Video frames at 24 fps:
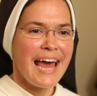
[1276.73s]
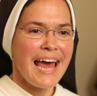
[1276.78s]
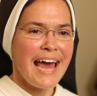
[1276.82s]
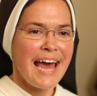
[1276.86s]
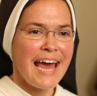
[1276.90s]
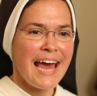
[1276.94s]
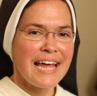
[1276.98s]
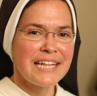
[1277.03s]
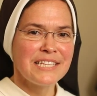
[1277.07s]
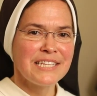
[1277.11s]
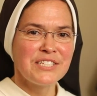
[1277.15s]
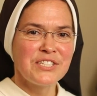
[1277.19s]

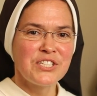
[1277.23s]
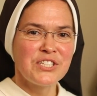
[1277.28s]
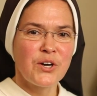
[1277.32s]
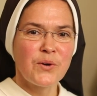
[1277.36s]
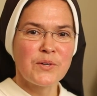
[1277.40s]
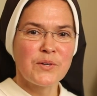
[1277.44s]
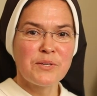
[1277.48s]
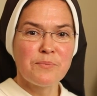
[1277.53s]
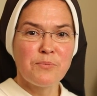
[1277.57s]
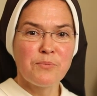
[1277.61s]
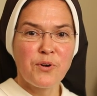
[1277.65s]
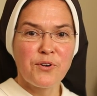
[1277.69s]
And so
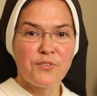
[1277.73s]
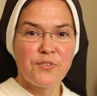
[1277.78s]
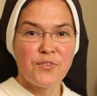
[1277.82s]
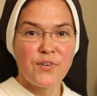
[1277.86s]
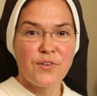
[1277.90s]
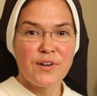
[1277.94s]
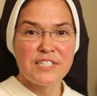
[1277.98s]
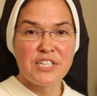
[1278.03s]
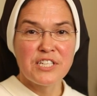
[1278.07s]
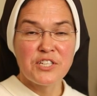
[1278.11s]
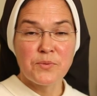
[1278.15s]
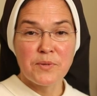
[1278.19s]
it's important for
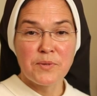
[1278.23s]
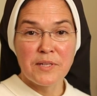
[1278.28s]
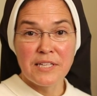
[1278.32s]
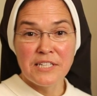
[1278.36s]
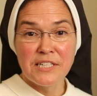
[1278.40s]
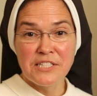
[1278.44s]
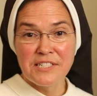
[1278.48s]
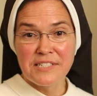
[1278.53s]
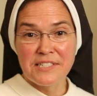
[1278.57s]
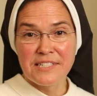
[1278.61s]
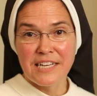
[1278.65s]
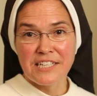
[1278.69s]
us as
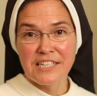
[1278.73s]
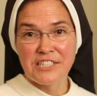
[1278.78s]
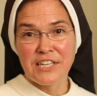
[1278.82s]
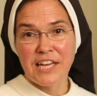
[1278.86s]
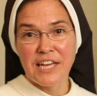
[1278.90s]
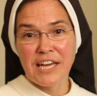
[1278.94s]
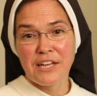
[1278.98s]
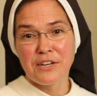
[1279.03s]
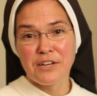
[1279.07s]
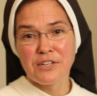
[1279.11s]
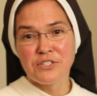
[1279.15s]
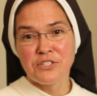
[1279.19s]
religious
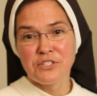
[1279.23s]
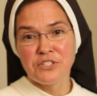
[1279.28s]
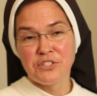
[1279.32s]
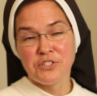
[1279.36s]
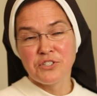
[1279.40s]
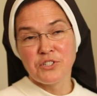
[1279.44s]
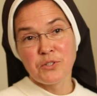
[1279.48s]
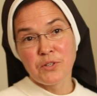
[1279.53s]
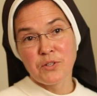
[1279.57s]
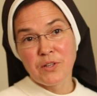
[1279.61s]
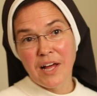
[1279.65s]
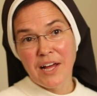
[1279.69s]
educators to
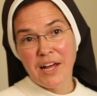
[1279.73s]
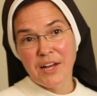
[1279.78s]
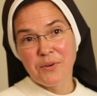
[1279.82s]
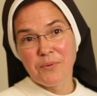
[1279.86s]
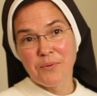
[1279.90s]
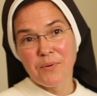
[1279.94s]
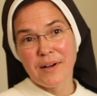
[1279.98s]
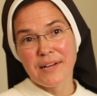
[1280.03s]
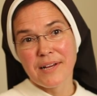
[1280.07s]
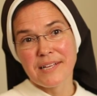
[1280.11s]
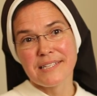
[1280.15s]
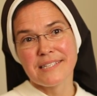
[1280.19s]
do
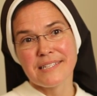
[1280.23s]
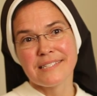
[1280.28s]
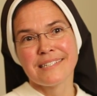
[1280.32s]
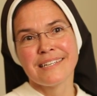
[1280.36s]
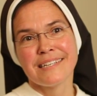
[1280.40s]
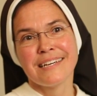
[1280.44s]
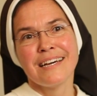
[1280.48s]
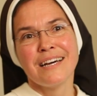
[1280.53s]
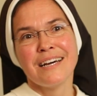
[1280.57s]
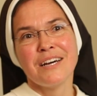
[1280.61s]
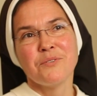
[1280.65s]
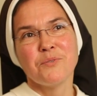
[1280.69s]
likewise.
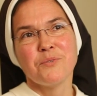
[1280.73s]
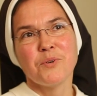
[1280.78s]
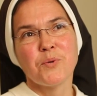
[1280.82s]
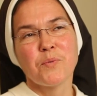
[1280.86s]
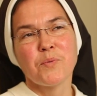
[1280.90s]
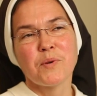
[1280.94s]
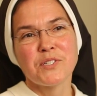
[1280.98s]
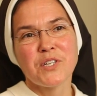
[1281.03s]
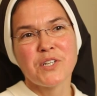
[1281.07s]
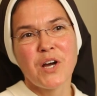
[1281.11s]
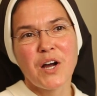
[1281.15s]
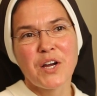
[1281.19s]
When
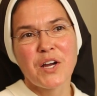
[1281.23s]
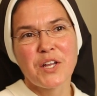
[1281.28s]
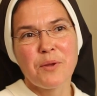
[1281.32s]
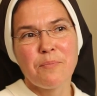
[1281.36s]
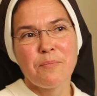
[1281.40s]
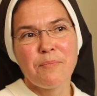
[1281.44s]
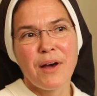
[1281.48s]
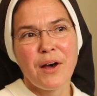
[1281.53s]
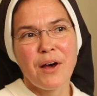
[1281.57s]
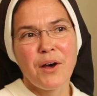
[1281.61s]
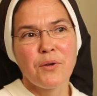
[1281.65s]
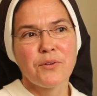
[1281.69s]
we're talking
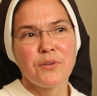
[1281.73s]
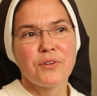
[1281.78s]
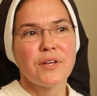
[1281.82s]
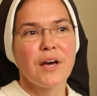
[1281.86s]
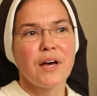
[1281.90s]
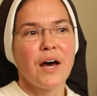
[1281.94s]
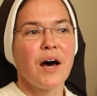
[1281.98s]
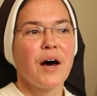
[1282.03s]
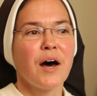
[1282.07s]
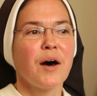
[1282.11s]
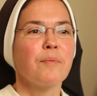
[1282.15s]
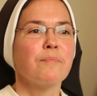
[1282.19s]
about
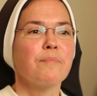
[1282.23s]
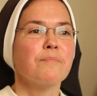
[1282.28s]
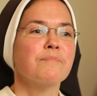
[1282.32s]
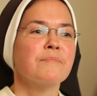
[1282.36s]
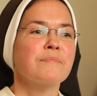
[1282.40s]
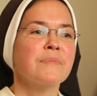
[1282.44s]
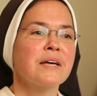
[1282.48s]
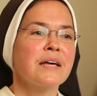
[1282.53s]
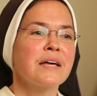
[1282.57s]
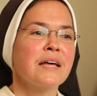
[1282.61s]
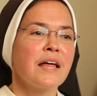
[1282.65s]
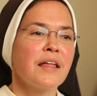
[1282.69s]

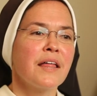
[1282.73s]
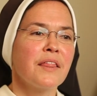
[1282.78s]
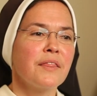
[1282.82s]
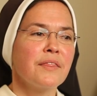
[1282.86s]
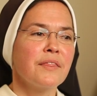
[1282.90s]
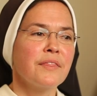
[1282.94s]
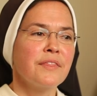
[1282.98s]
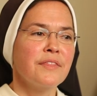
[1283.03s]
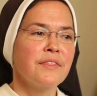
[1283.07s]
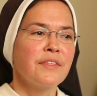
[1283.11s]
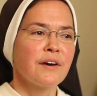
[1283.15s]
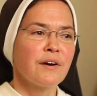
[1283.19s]

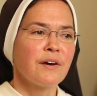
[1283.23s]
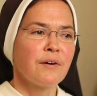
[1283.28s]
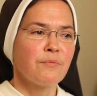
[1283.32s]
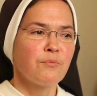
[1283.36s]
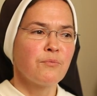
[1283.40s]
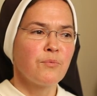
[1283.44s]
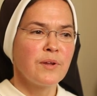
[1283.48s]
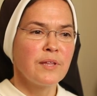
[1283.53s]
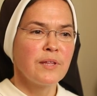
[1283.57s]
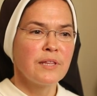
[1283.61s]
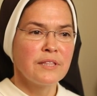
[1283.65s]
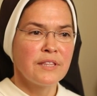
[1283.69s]

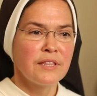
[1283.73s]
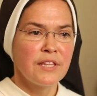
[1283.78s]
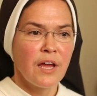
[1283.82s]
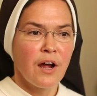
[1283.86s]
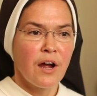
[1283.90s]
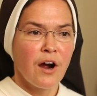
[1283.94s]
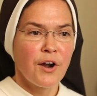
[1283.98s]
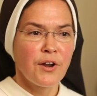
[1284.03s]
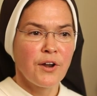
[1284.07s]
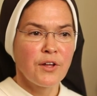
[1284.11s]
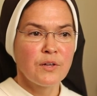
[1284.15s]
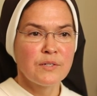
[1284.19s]
the
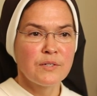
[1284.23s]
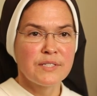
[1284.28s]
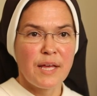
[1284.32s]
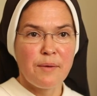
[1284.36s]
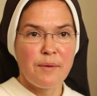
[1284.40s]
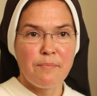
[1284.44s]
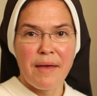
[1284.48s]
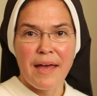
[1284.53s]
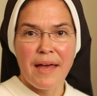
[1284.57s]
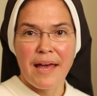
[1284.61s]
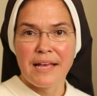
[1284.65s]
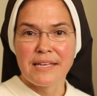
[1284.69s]
articles
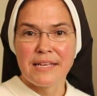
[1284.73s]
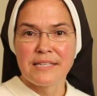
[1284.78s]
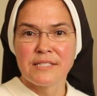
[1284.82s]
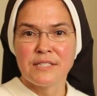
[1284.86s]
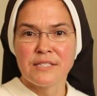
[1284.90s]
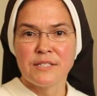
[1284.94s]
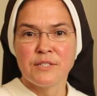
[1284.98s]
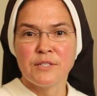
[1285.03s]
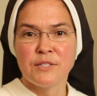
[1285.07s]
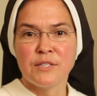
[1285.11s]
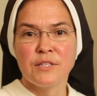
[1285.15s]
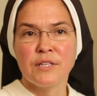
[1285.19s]
at Mass,
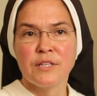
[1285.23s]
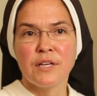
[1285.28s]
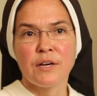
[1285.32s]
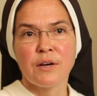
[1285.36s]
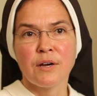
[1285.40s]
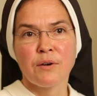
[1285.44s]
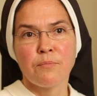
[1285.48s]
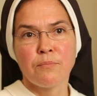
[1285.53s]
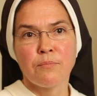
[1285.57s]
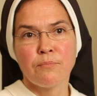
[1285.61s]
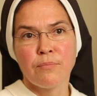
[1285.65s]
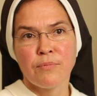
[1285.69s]

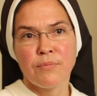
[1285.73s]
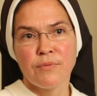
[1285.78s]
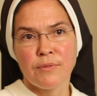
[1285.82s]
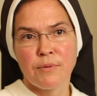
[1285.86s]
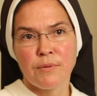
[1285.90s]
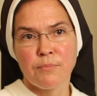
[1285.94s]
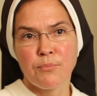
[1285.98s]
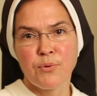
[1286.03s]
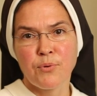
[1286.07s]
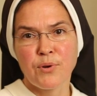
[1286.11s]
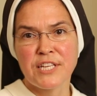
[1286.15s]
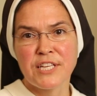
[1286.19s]
the
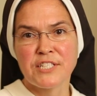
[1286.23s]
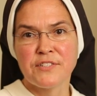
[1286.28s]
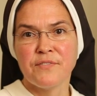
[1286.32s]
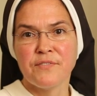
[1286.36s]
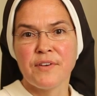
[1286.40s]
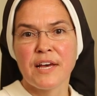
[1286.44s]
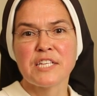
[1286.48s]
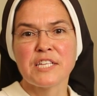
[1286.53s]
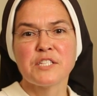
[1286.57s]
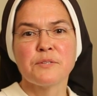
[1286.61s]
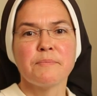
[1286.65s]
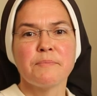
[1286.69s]
priest's
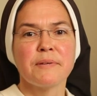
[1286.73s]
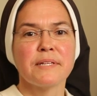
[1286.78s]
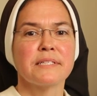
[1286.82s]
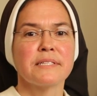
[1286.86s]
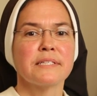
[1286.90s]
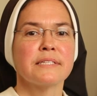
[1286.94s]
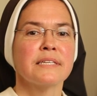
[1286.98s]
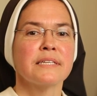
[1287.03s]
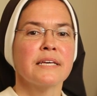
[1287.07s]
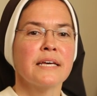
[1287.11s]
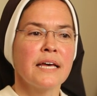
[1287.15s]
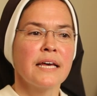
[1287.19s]

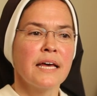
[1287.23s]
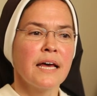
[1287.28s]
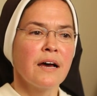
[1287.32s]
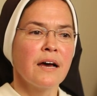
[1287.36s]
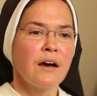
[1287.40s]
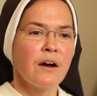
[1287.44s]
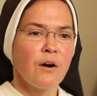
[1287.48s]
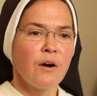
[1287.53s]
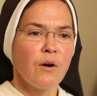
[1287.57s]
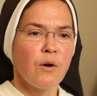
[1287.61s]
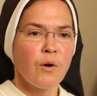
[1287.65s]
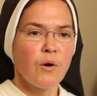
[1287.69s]
vestments,
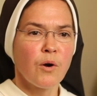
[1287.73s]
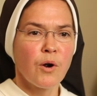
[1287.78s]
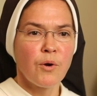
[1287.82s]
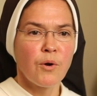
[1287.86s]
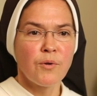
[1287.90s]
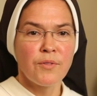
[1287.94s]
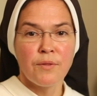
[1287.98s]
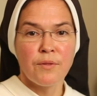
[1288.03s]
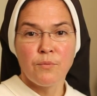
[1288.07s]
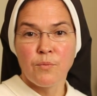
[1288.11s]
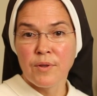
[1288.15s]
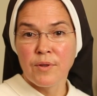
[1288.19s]
or
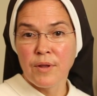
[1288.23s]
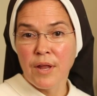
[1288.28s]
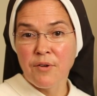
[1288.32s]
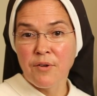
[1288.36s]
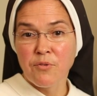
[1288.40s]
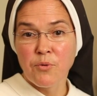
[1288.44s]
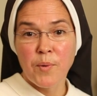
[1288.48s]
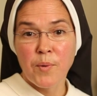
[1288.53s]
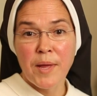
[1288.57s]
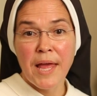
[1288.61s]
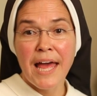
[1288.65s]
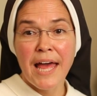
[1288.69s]

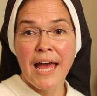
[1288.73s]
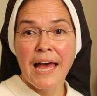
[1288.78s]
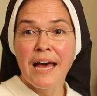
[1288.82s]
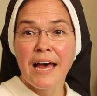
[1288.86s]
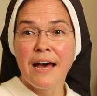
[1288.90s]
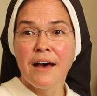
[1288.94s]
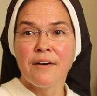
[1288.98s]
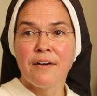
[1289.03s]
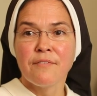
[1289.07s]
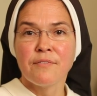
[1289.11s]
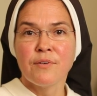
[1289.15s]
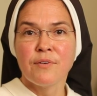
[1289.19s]
whatever we
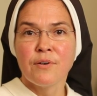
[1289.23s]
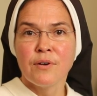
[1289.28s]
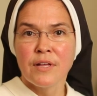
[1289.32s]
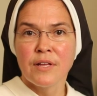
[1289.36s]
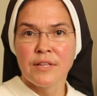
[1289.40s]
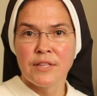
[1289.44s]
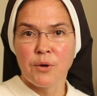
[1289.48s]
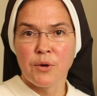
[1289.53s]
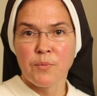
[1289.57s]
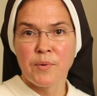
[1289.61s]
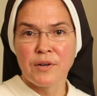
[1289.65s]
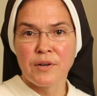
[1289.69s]
have
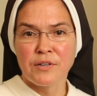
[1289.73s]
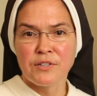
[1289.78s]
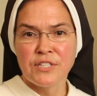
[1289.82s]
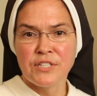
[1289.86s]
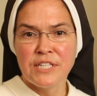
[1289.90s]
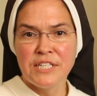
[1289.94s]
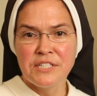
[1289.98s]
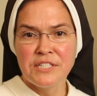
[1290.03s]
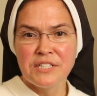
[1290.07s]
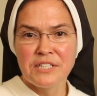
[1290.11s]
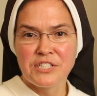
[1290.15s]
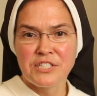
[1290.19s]
that we're
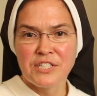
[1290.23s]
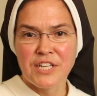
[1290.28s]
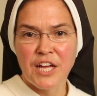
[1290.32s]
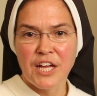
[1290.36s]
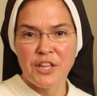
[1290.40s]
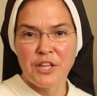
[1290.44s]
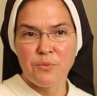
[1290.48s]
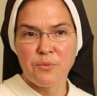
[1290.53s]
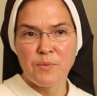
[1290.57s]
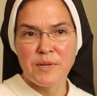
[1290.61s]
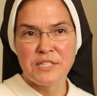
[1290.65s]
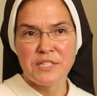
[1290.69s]
teaching the
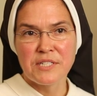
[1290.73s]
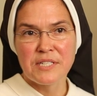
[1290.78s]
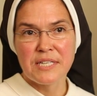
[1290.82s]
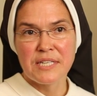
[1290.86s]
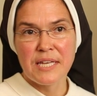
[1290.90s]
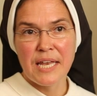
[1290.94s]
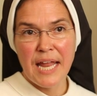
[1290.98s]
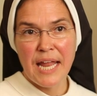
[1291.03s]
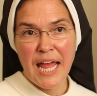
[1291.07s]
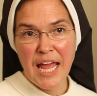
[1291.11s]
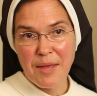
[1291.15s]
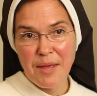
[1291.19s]
child, that we just
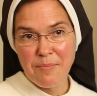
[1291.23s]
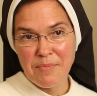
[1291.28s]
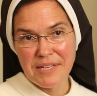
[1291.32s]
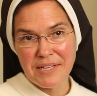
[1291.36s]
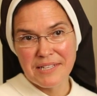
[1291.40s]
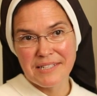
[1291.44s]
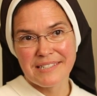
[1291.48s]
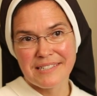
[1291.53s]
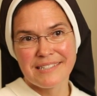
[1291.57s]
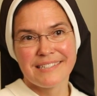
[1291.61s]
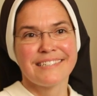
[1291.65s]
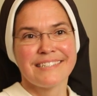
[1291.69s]
name
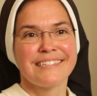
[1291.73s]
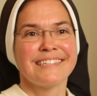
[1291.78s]
it